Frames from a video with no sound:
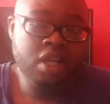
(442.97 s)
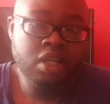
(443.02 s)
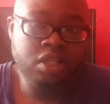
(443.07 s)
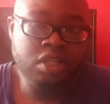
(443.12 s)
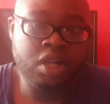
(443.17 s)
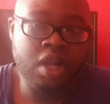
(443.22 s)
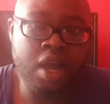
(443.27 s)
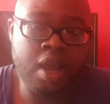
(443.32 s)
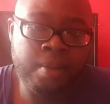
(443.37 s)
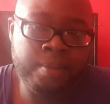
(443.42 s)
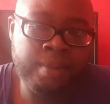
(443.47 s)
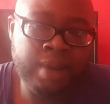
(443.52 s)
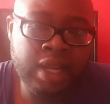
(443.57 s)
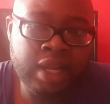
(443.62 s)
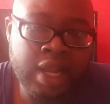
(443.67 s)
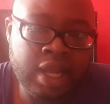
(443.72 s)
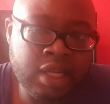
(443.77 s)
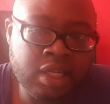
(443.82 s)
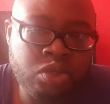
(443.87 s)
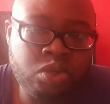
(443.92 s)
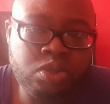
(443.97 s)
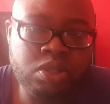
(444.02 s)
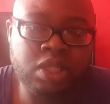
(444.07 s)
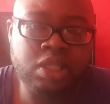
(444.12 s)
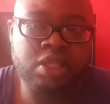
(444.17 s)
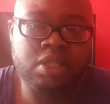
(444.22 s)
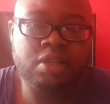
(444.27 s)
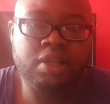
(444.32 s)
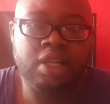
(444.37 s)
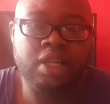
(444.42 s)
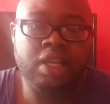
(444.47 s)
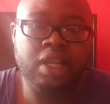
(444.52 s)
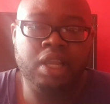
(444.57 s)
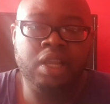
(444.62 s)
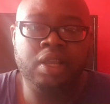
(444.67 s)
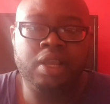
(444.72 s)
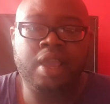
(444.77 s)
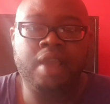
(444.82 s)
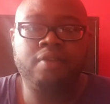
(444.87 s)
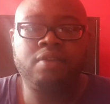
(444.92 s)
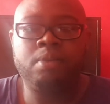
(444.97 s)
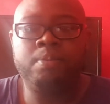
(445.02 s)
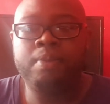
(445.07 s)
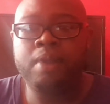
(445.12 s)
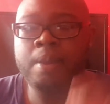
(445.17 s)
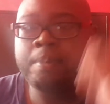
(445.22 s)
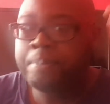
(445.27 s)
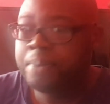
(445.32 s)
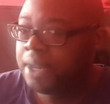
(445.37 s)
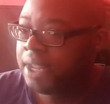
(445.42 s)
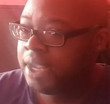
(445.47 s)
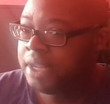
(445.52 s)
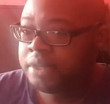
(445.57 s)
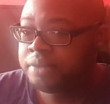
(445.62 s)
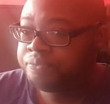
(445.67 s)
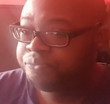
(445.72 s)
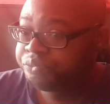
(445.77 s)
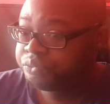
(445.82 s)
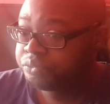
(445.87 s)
Do you know what I mean? And it kept on being played.